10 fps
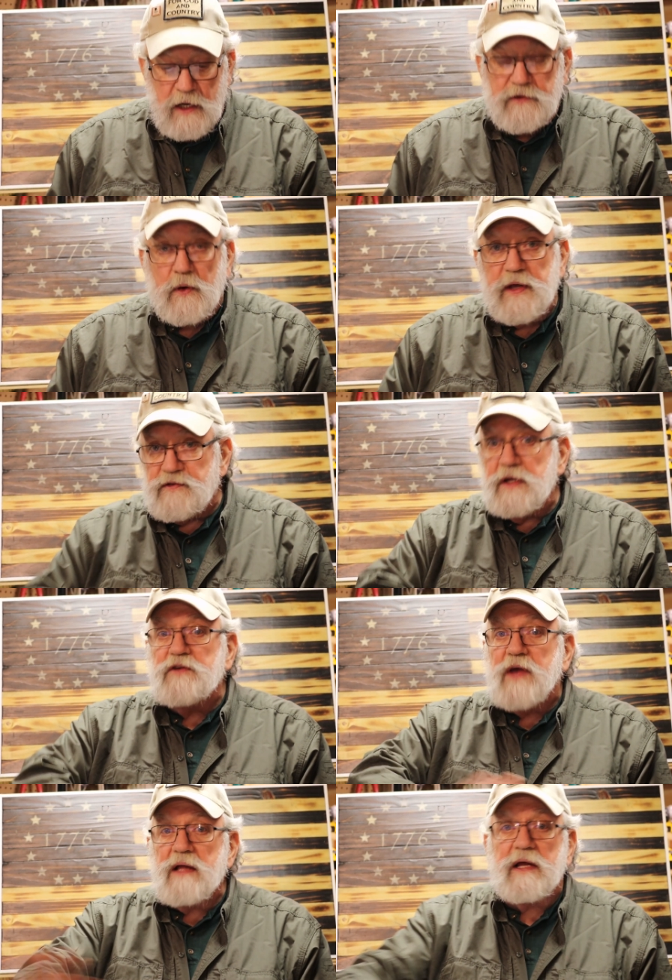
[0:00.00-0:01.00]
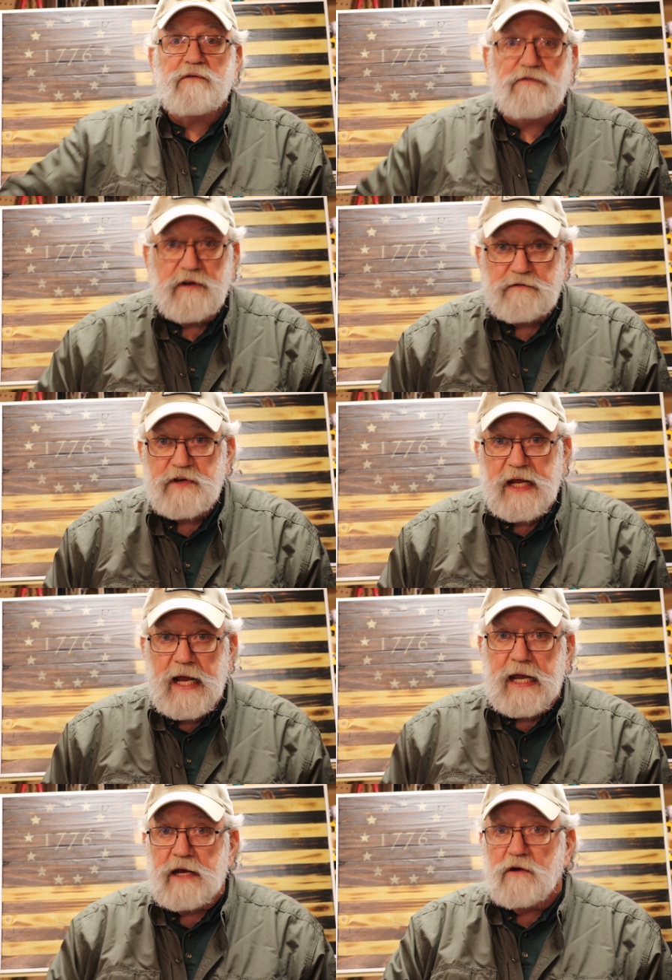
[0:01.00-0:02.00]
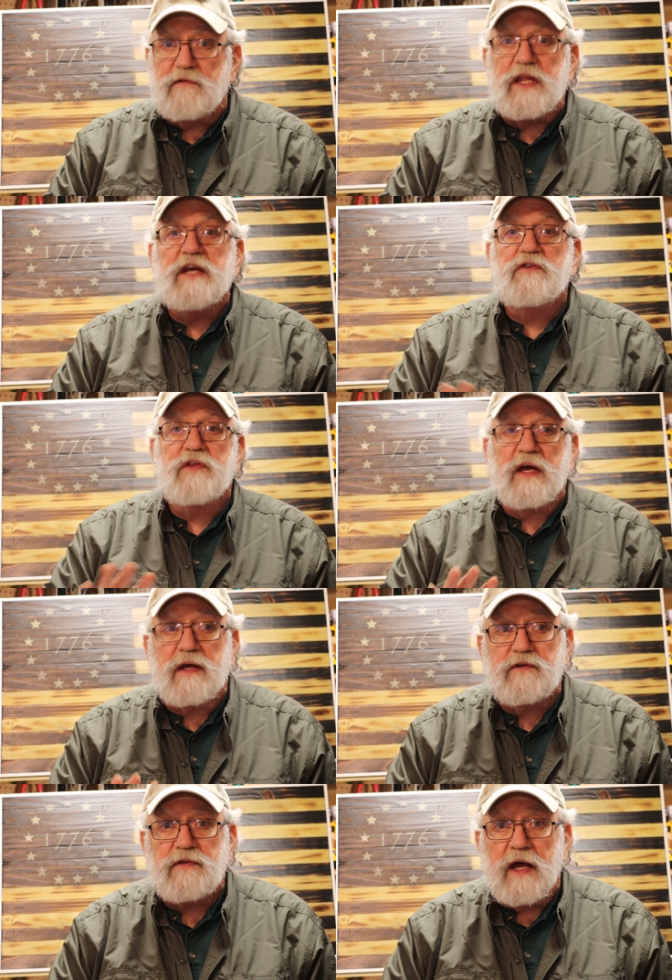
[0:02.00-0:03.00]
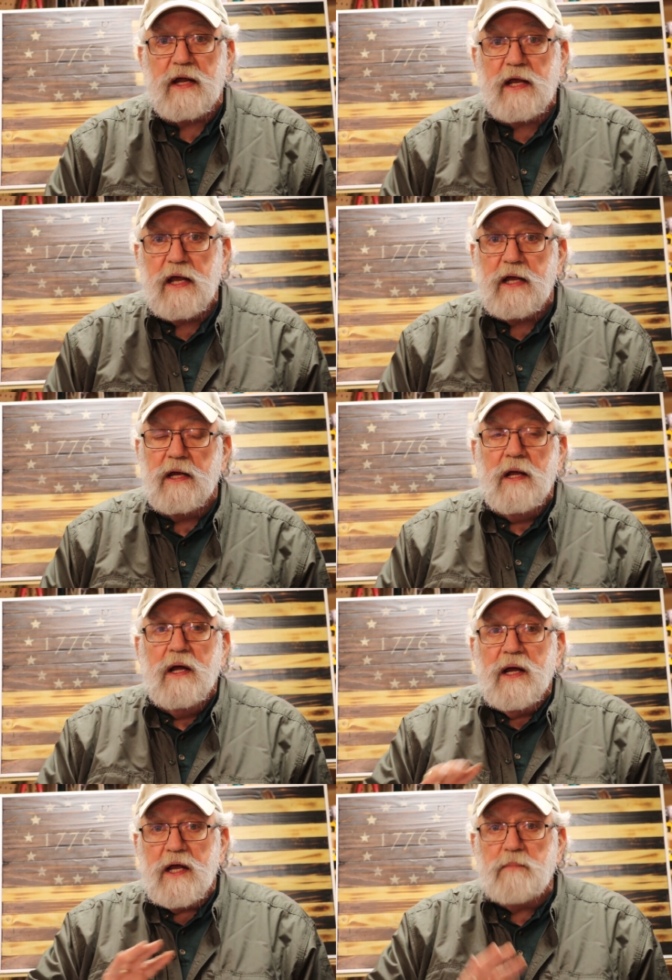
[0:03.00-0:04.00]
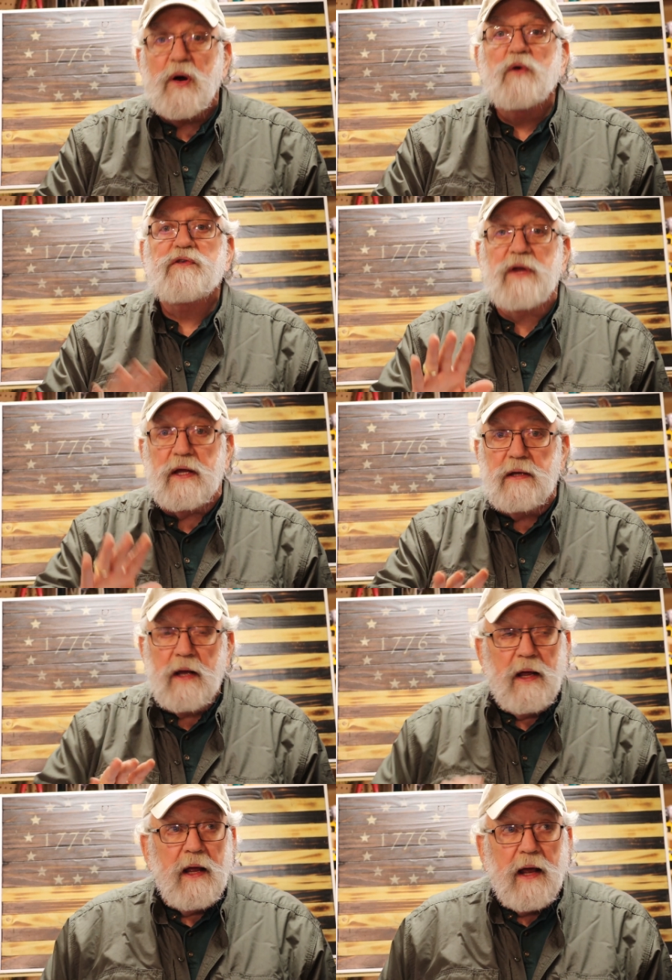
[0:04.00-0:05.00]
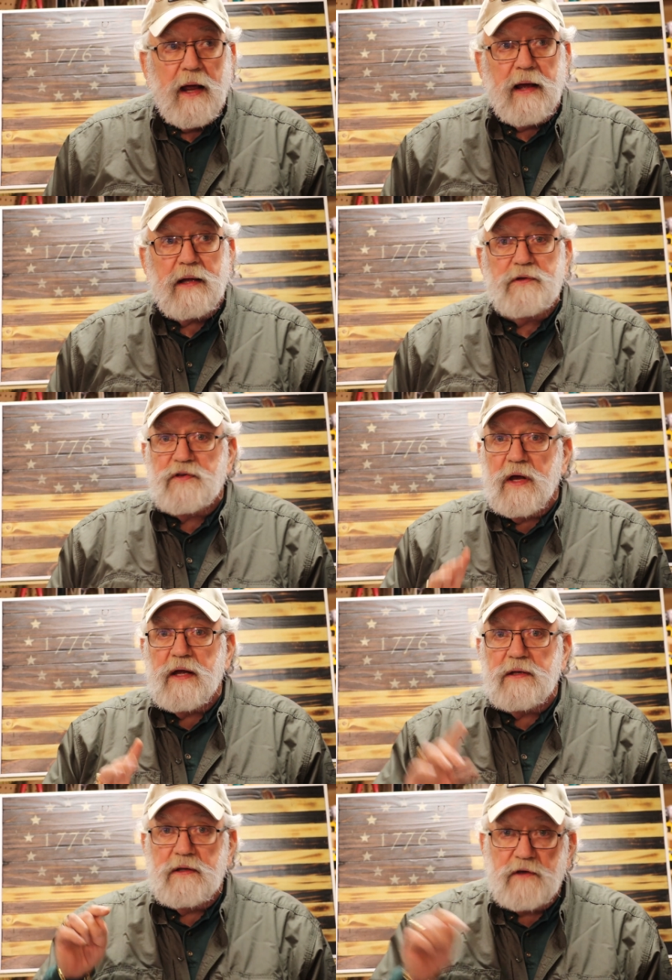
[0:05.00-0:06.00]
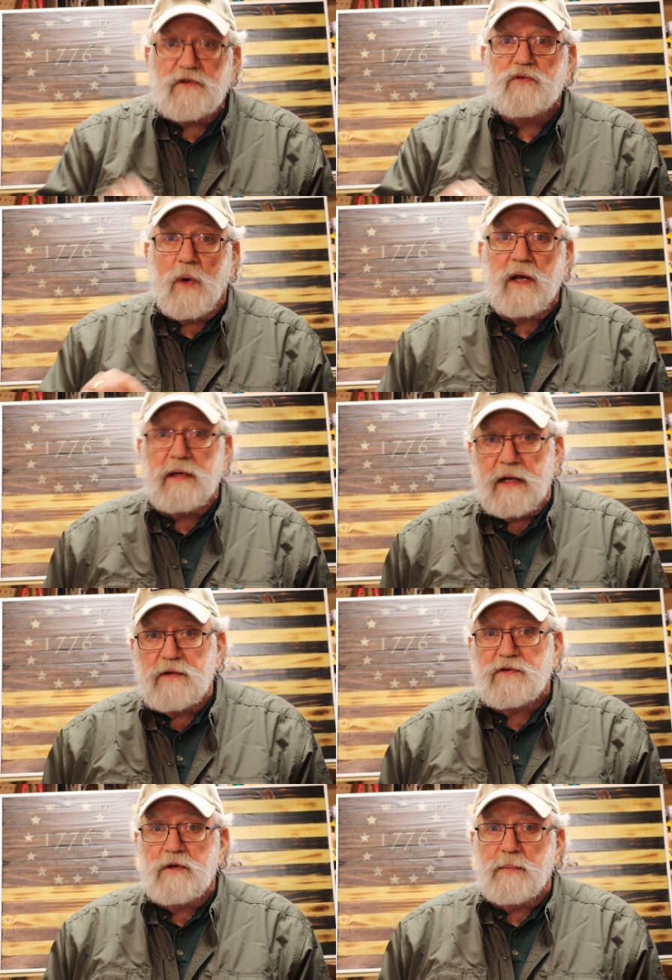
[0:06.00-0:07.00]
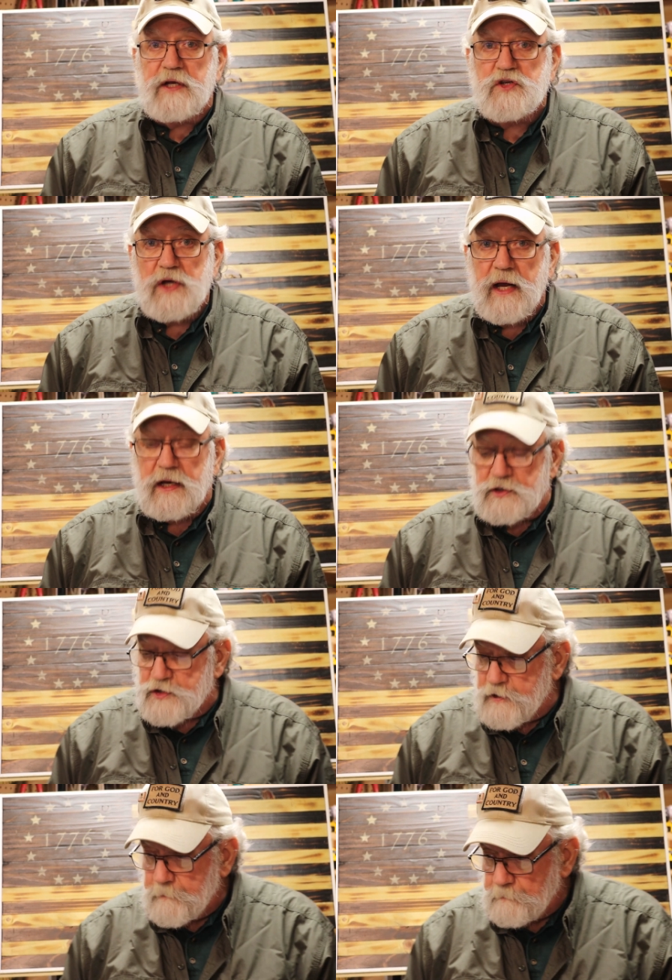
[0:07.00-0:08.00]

So he's he's got like 15 of these things that he he posted and said this is what needs to be changed.